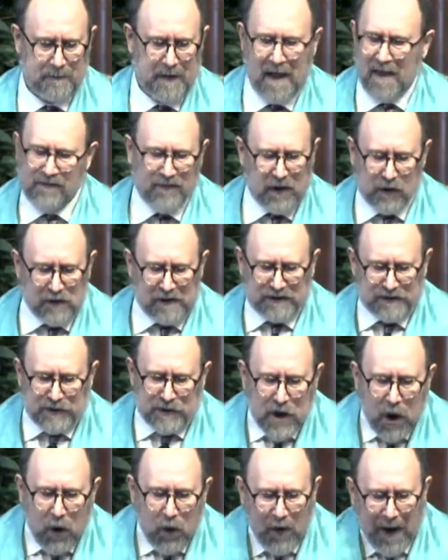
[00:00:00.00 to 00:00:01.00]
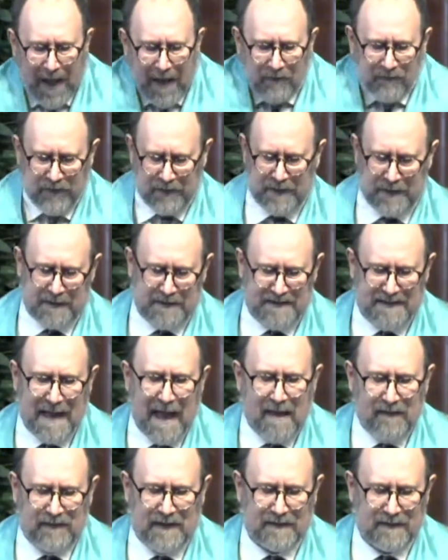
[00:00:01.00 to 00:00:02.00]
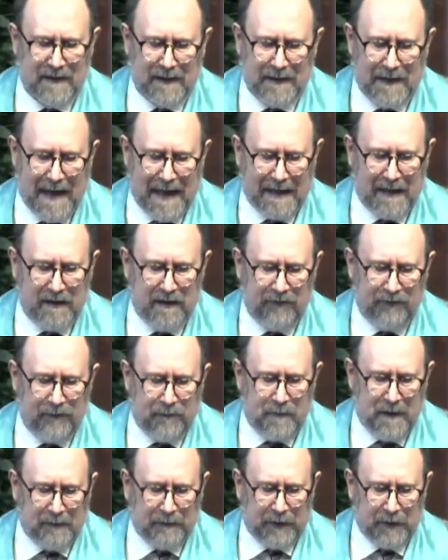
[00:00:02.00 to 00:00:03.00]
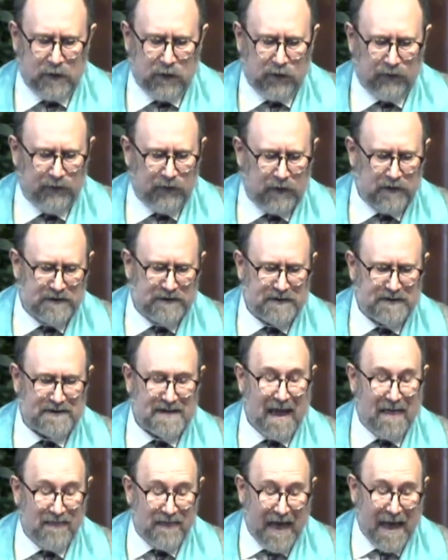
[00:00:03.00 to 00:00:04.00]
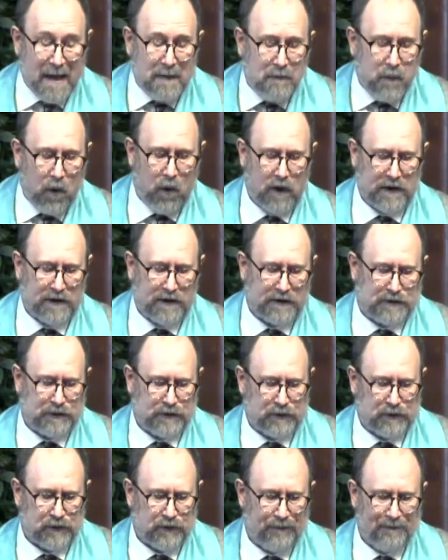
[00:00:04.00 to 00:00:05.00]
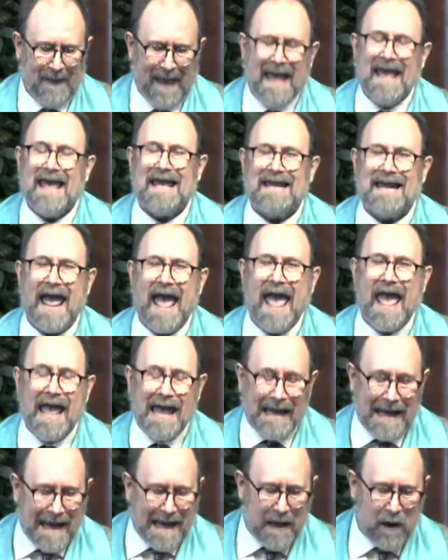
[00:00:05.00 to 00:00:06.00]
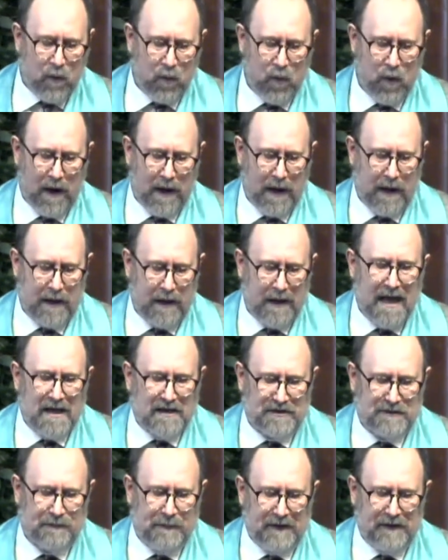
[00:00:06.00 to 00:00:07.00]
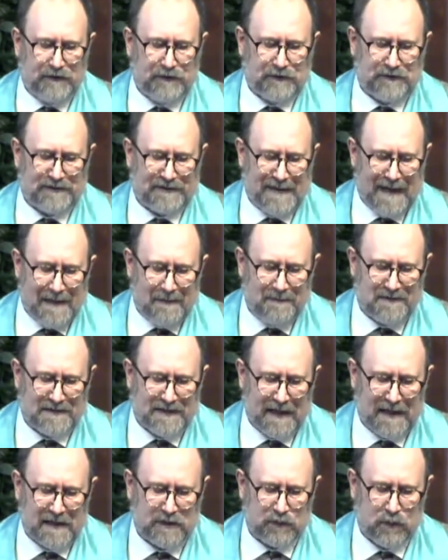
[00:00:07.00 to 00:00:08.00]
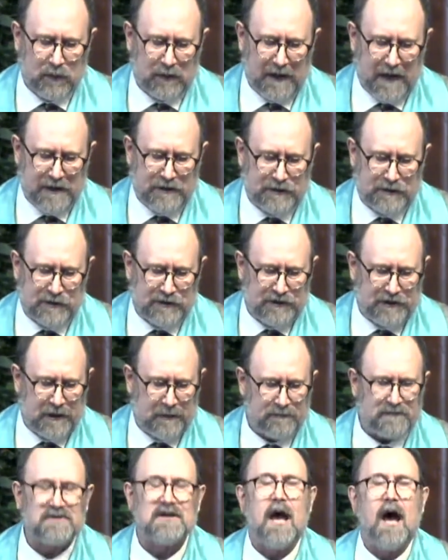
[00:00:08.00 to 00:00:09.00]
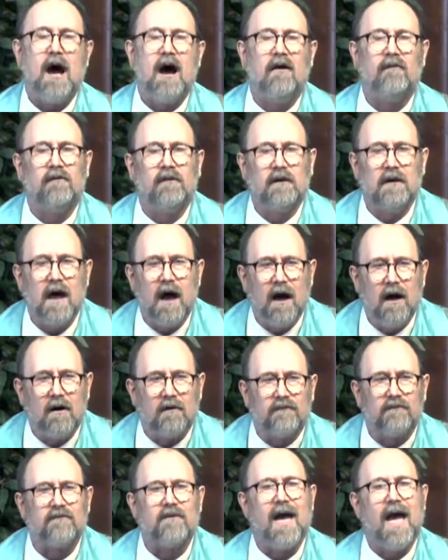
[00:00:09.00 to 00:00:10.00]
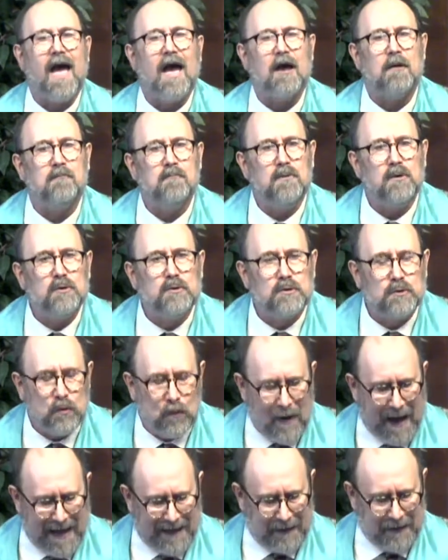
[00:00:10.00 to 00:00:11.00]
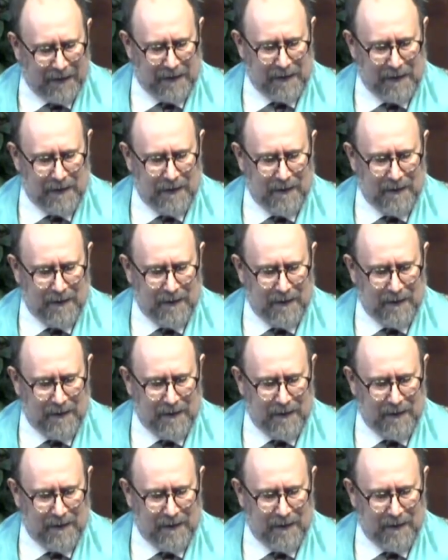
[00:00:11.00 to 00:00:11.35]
There is no evidence that the negative biblical verses they point to in any way speak to same-sex relationships of love and mutuality.